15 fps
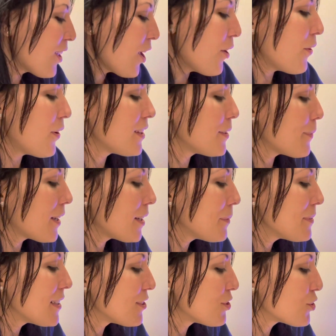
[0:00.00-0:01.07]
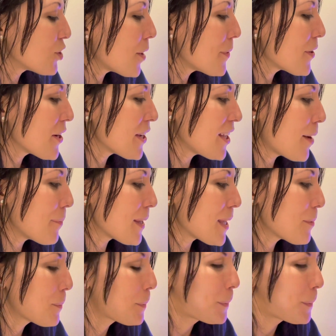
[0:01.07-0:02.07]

Oh, at the bottom it says strawberry gummy.